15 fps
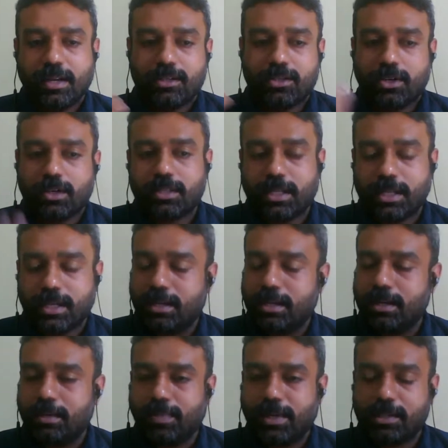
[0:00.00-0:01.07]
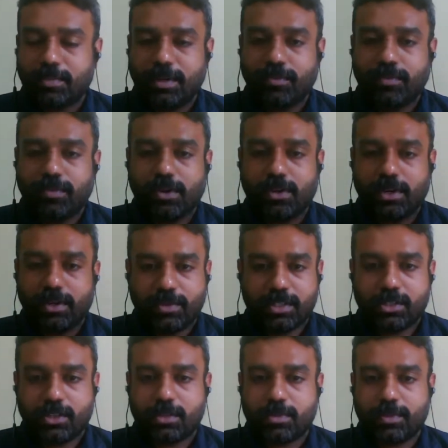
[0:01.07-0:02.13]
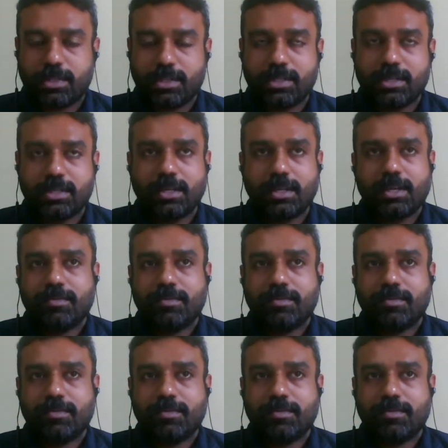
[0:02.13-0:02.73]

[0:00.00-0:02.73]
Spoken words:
sort of a replacement for reverse osmosis,